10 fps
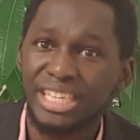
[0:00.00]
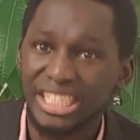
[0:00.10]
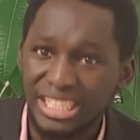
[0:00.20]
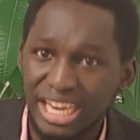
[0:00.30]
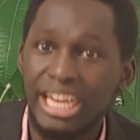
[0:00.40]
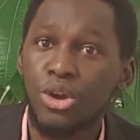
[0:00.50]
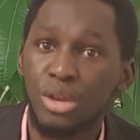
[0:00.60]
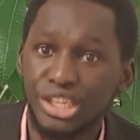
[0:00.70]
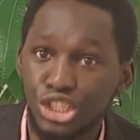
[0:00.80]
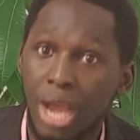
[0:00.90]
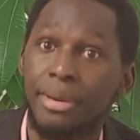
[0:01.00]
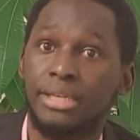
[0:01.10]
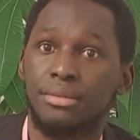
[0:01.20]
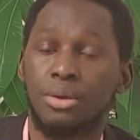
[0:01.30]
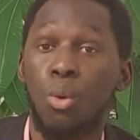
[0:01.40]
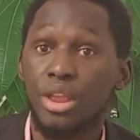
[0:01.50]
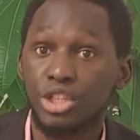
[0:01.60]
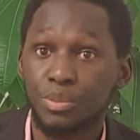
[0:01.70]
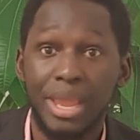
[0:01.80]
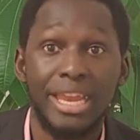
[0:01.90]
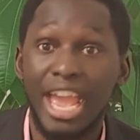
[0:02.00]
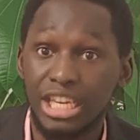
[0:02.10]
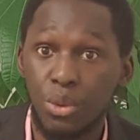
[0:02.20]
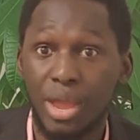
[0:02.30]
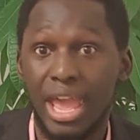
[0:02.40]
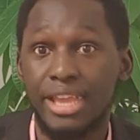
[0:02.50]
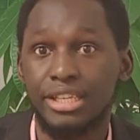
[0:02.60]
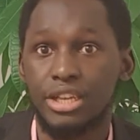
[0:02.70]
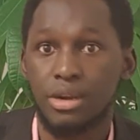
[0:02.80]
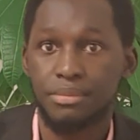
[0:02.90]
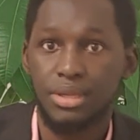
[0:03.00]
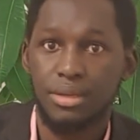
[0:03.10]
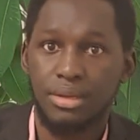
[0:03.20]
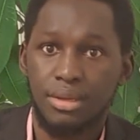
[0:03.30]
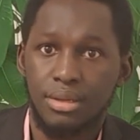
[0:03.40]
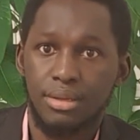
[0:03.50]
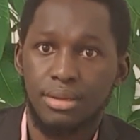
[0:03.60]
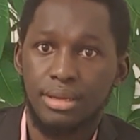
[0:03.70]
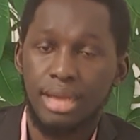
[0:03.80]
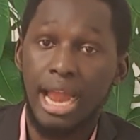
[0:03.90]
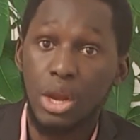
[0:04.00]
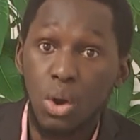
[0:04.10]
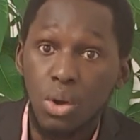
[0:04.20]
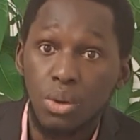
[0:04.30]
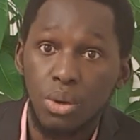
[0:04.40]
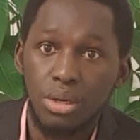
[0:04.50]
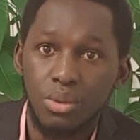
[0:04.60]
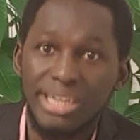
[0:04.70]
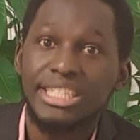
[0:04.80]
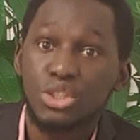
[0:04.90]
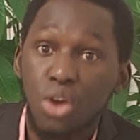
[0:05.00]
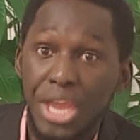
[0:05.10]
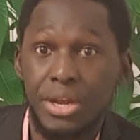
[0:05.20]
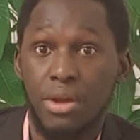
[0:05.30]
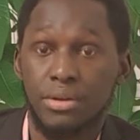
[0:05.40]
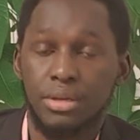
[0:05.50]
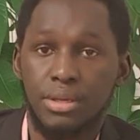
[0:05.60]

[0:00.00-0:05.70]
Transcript: in Italy or in Germany or in Spain, anywhere in Europe. Hello? What is going on?